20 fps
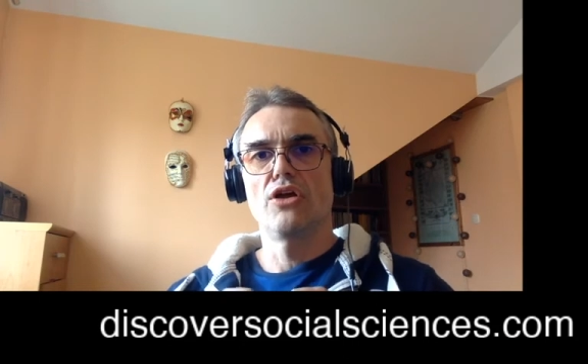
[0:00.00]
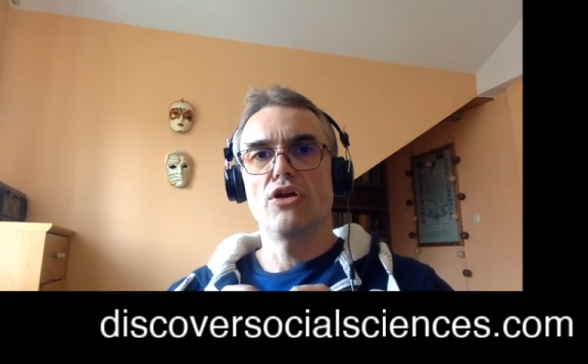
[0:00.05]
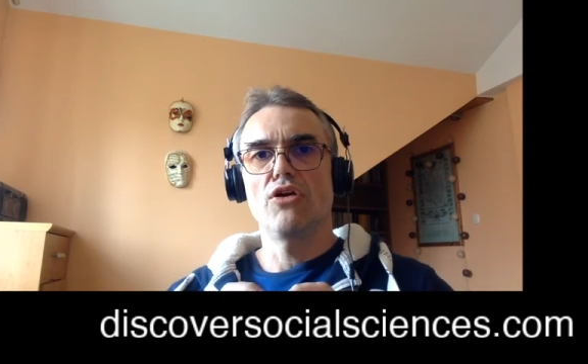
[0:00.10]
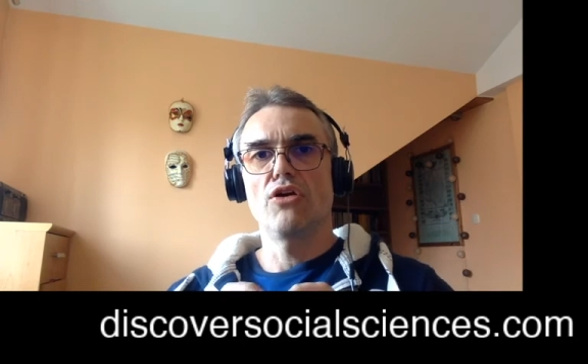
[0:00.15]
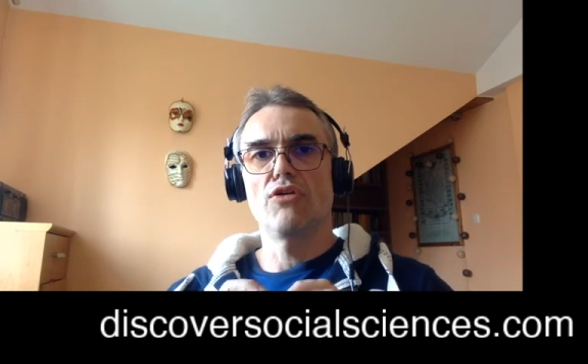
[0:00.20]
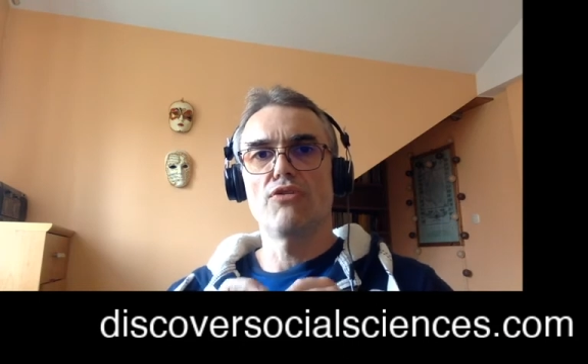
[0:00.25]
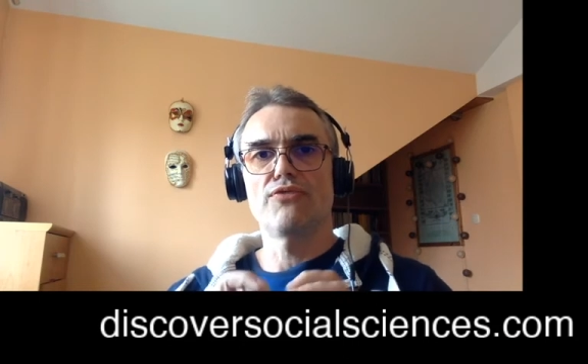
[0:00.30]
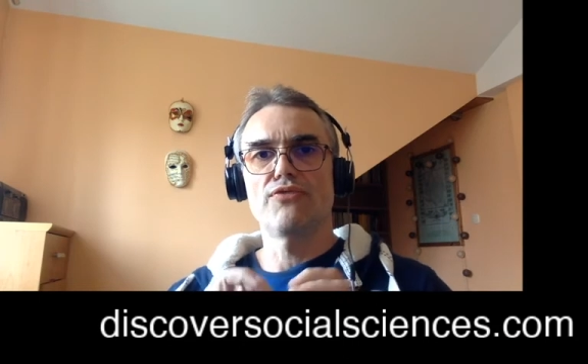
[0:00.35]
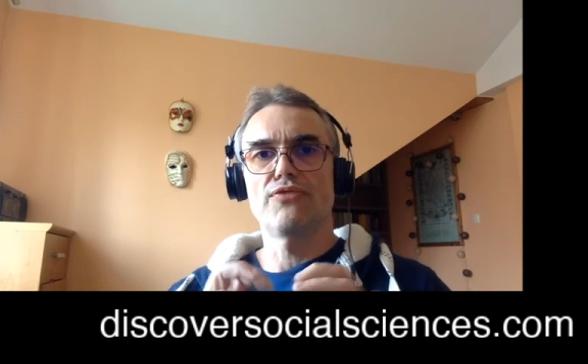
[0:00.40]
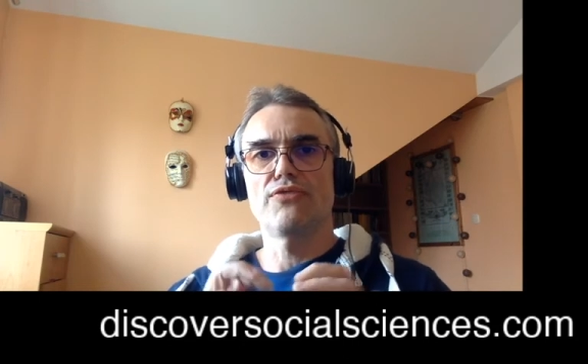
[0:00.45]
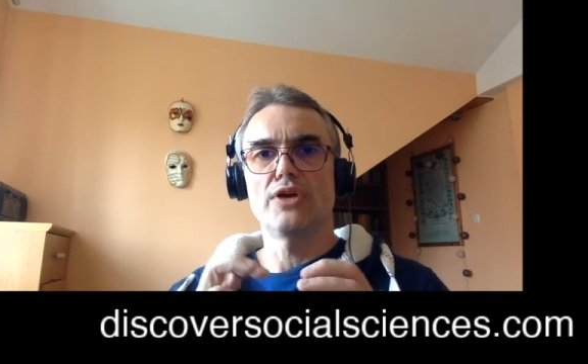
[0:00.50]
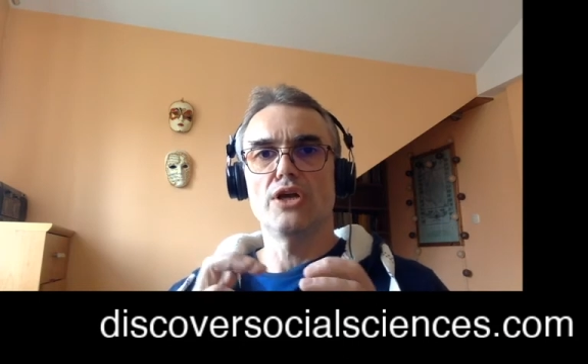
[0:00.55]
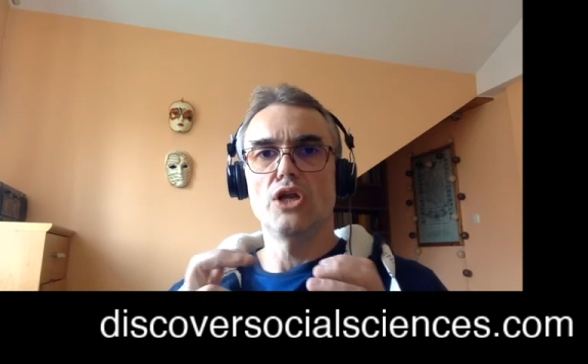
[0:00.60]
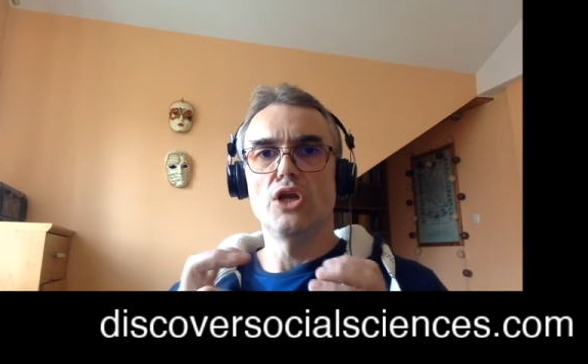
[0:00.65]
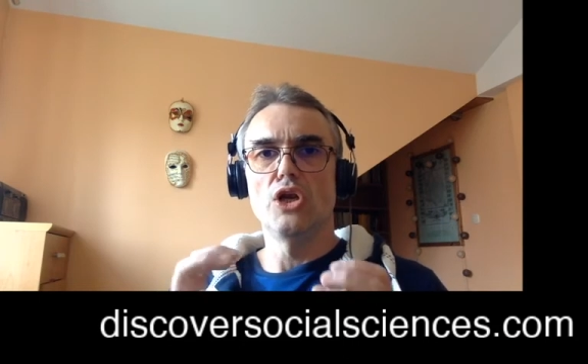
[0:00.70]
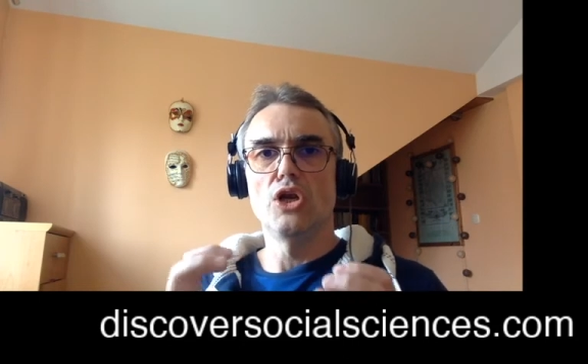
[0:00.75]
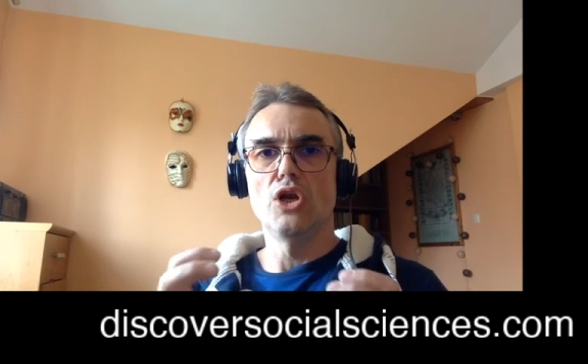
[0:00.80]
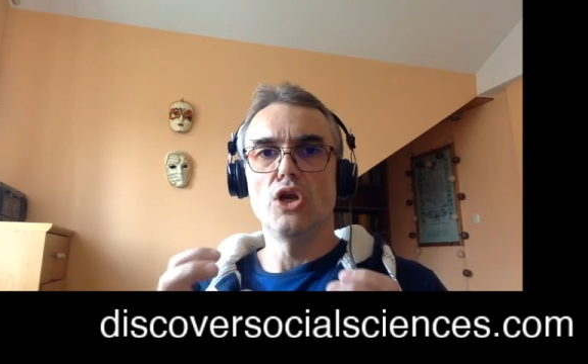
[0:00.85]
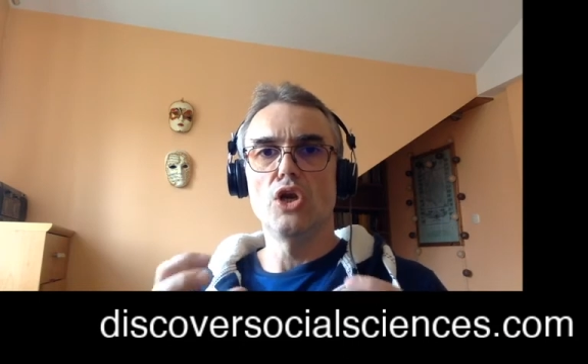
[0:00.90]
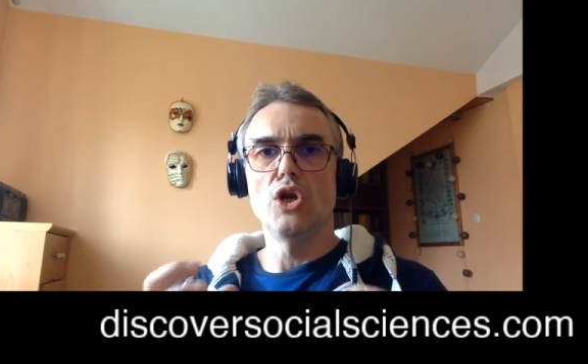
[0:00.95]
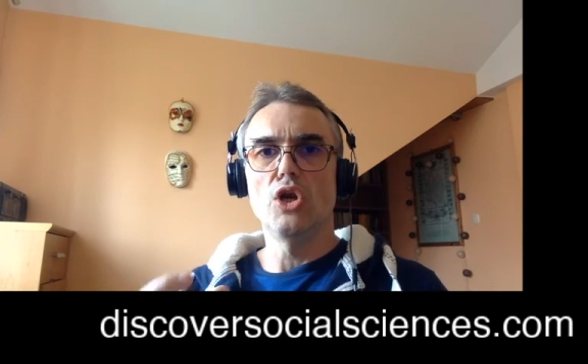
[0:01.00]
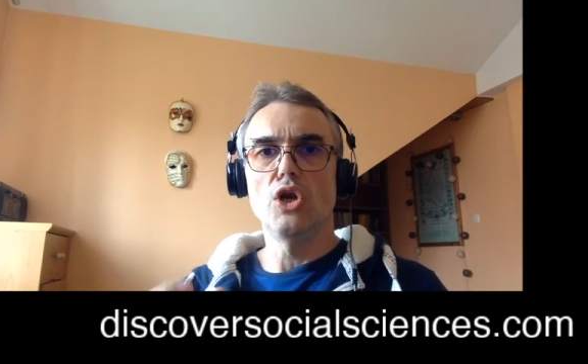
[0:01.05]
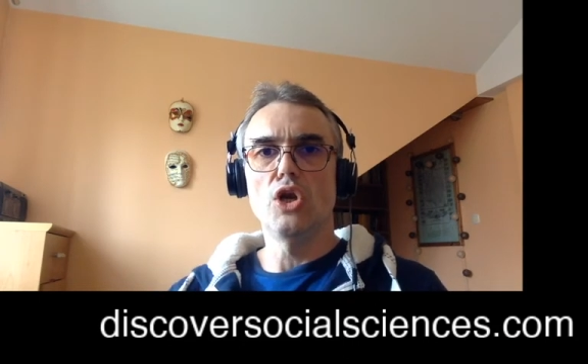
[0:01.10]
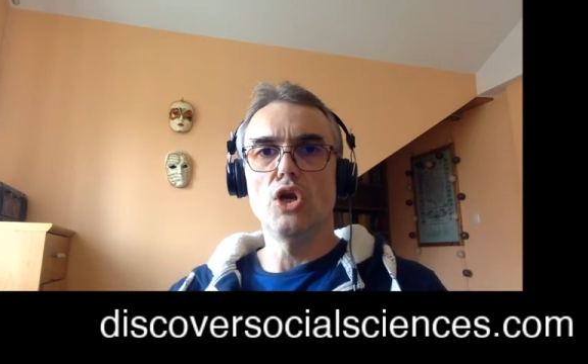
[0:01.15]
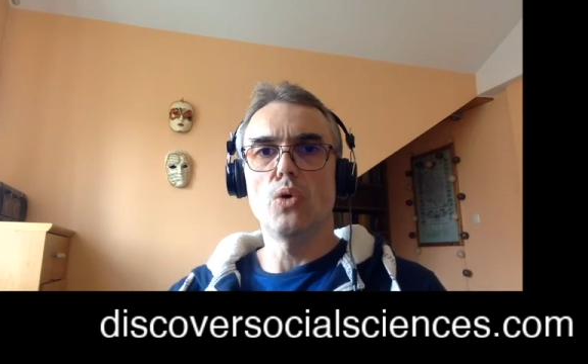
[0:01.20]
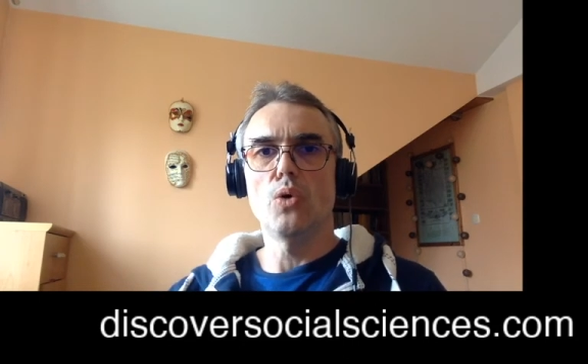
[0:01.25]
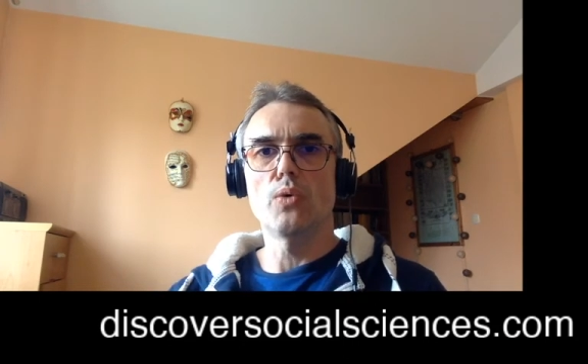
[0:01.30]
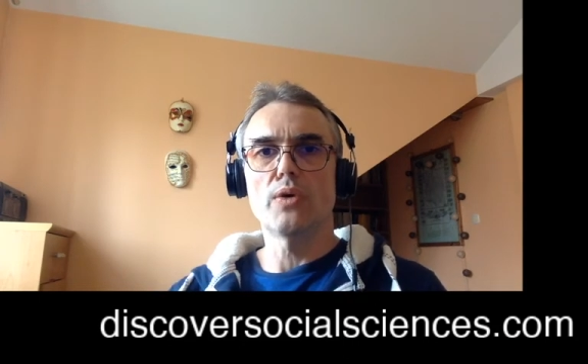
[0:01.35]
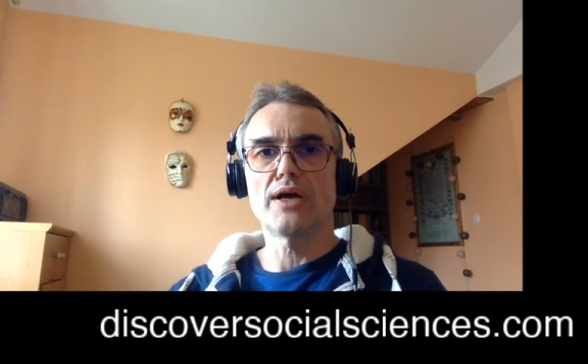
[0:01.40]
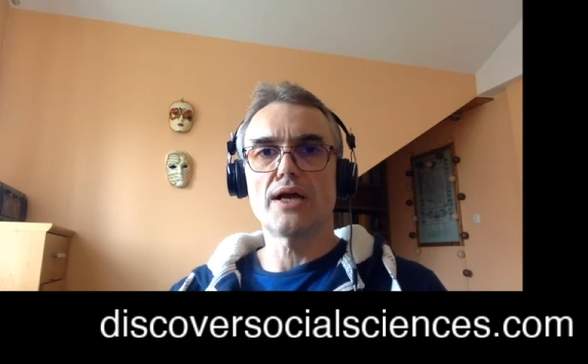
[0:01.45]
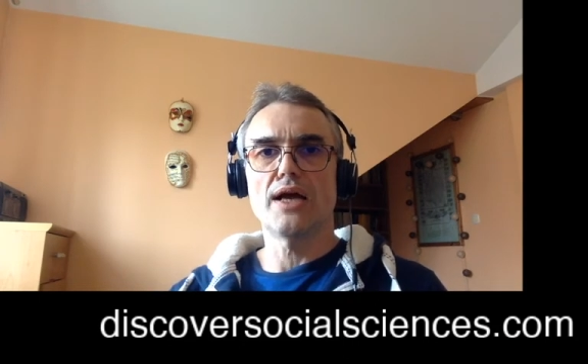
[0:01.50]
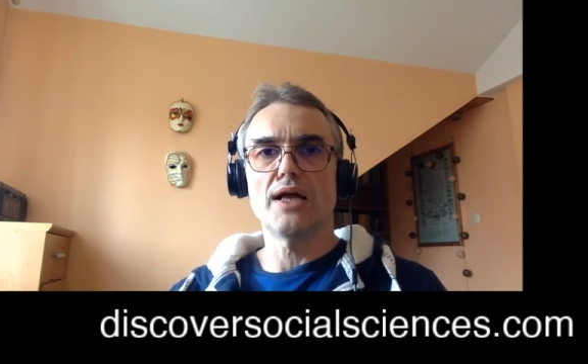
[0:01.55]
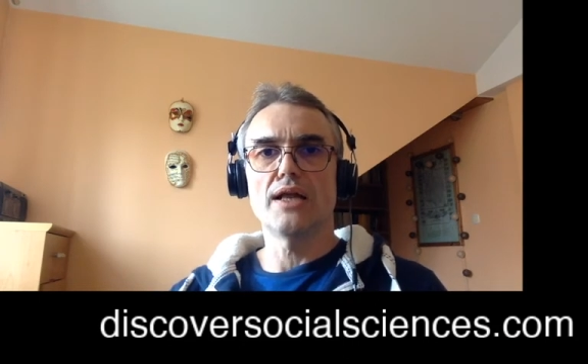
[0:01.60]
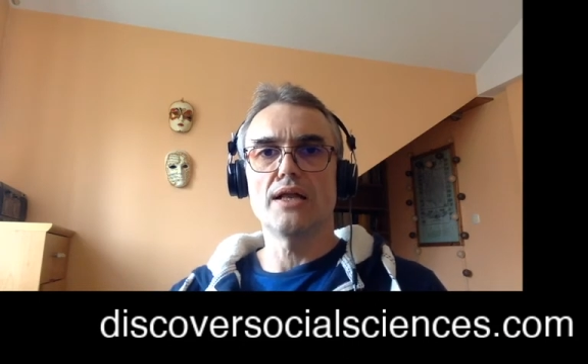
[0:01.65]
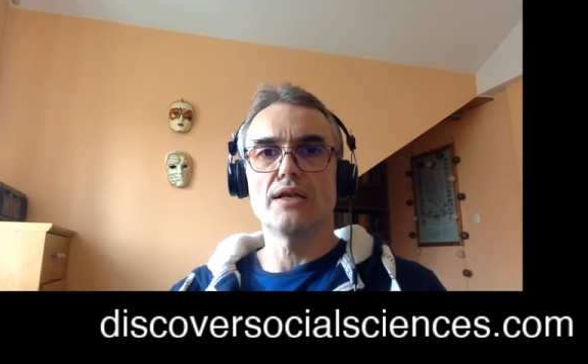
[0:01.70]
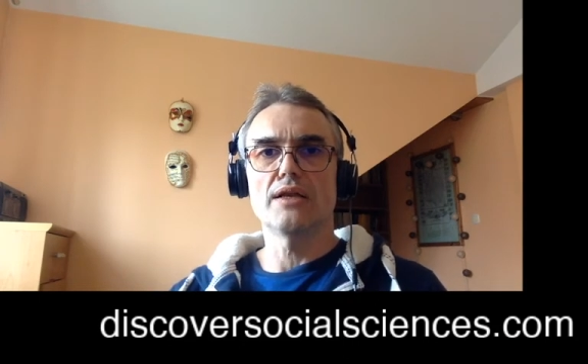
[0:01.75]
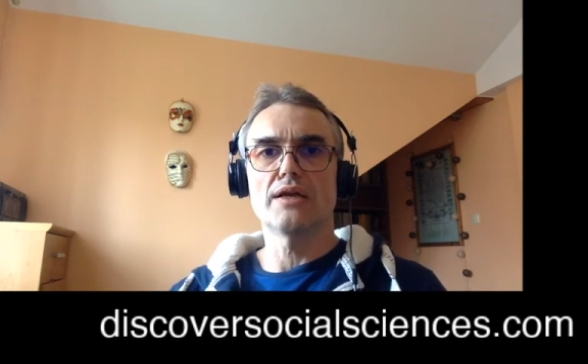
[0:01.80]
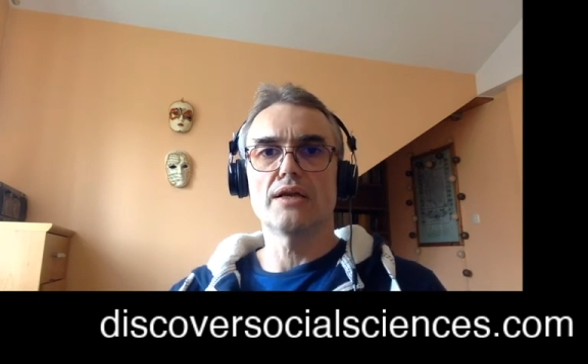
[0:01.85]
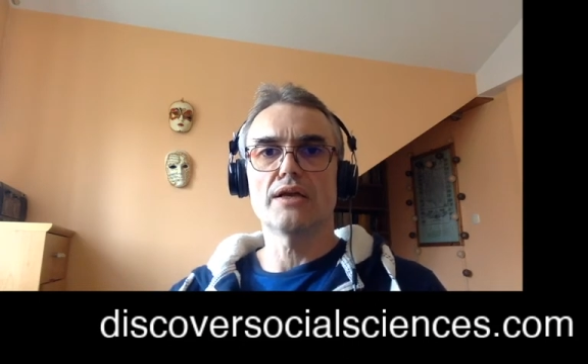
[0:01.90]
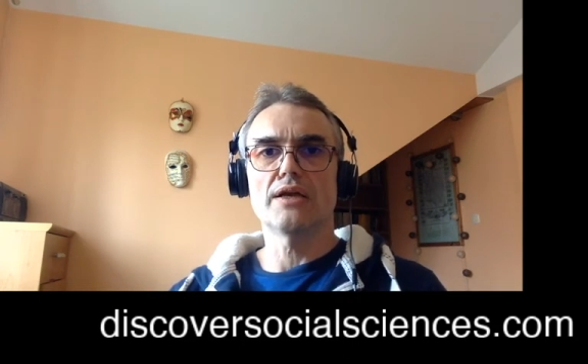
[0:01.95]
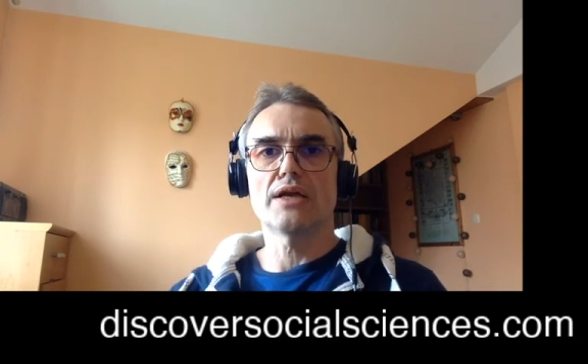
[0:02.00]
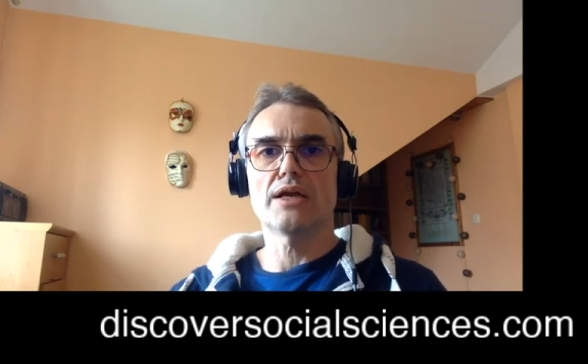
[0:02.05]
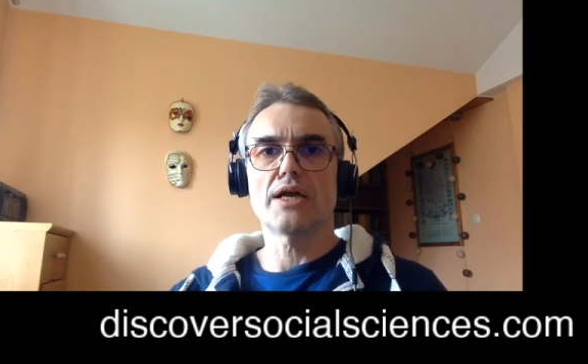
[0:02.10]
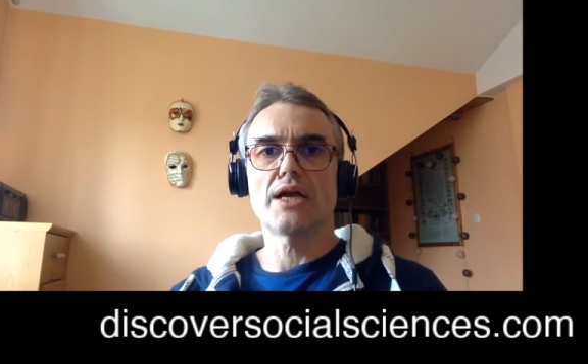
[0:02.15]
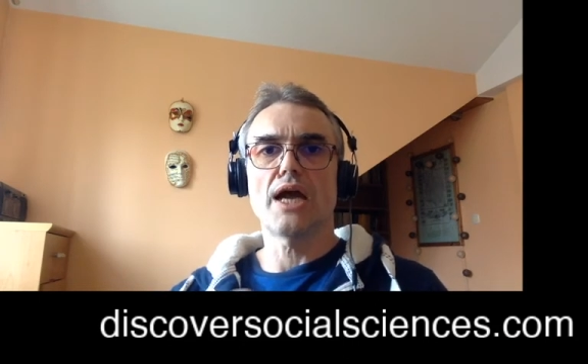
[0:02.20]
of local